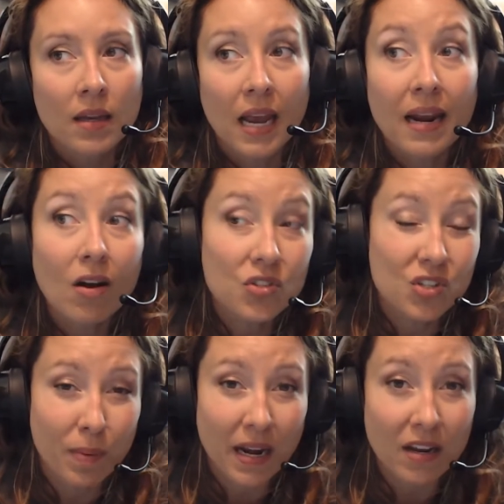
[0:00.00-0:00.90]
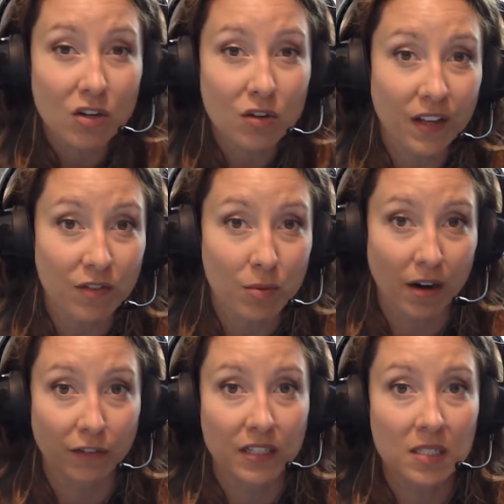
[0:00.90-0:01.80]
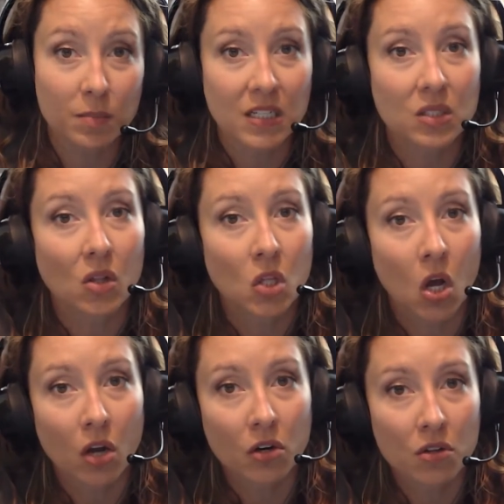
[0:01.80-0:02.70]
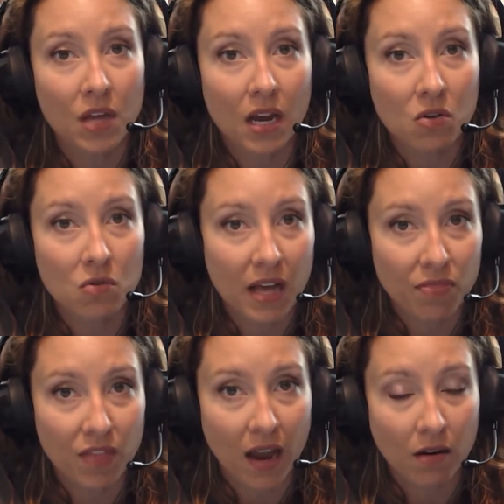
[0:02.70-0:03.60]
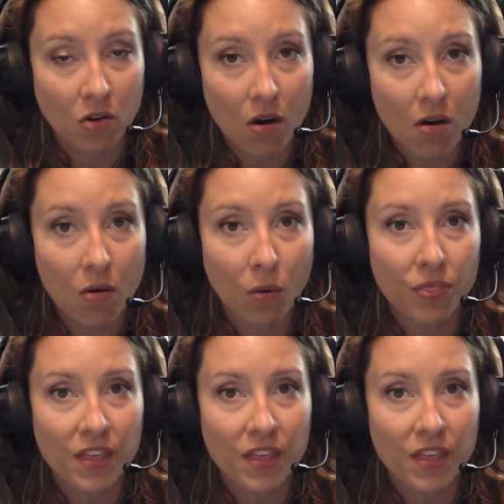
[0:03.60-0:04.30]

and also depending on your flavor preference, because the longer that you let that go,